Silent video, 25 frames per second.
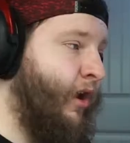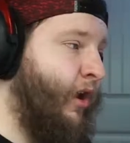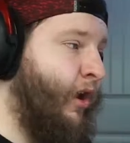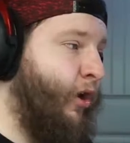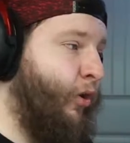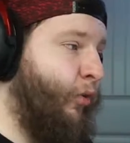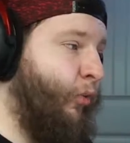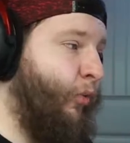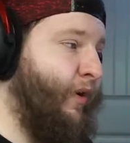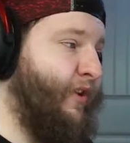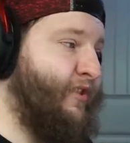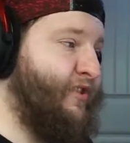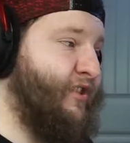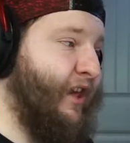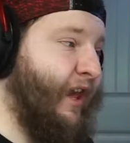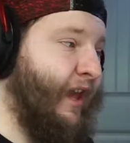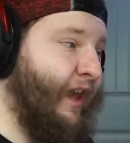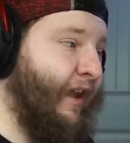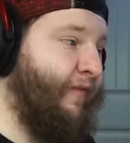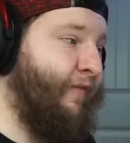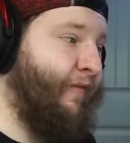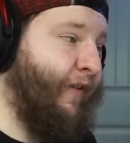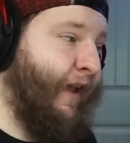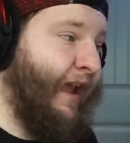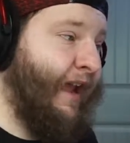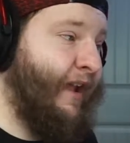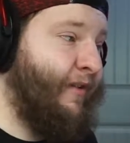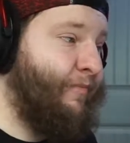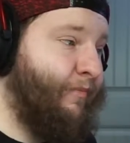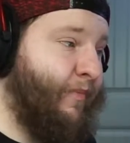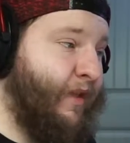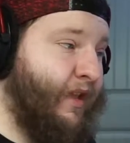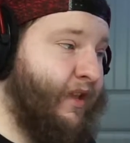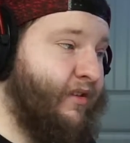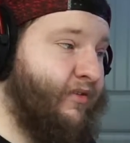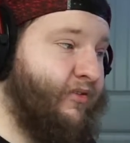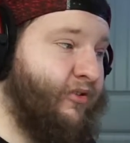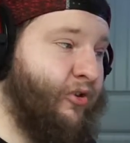which have had
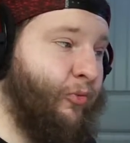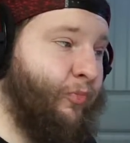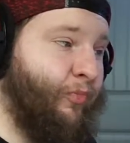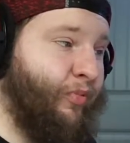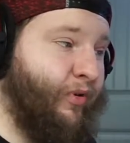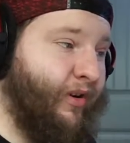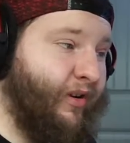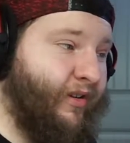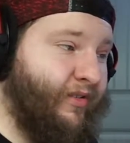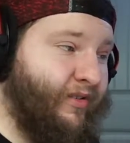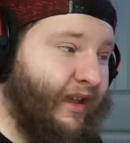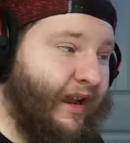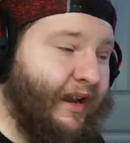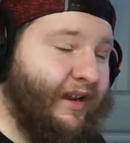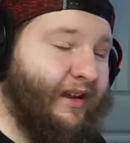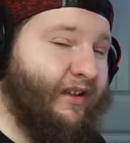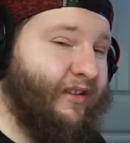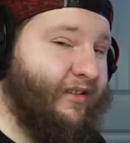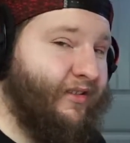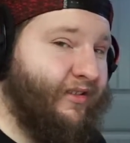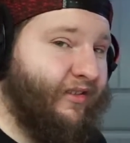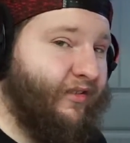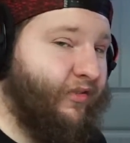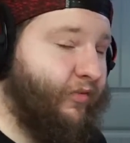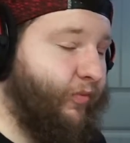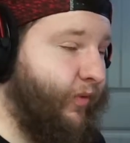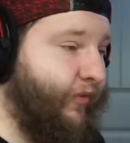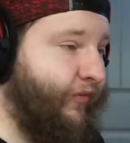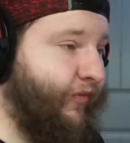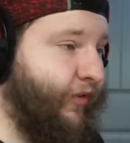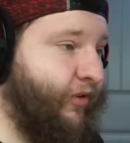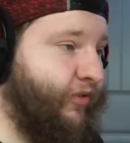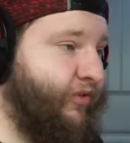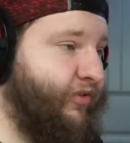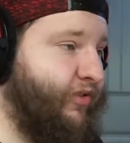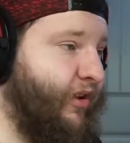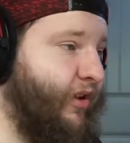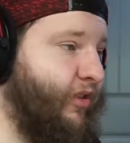me super excited since we
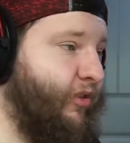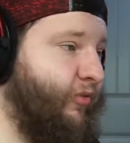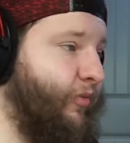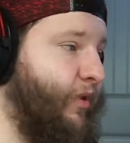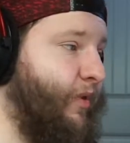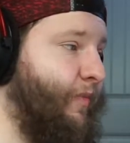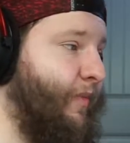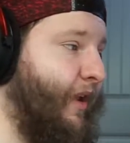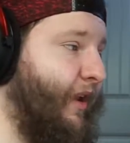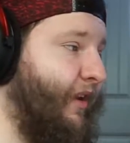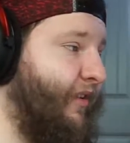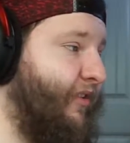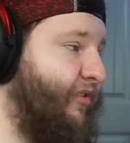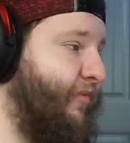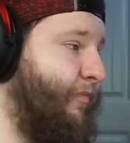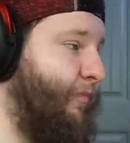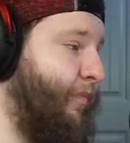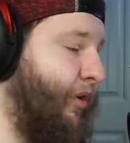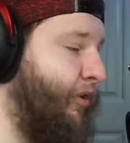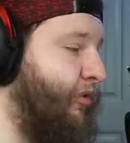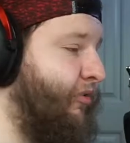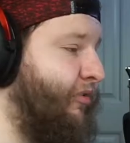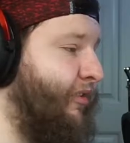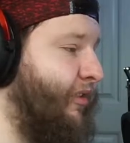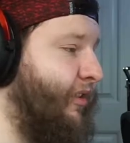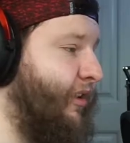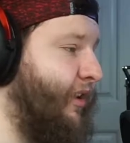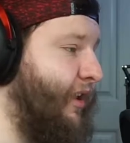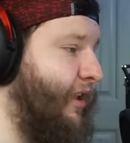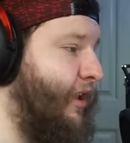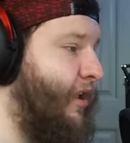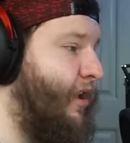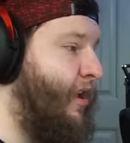first saw the remakes, personally.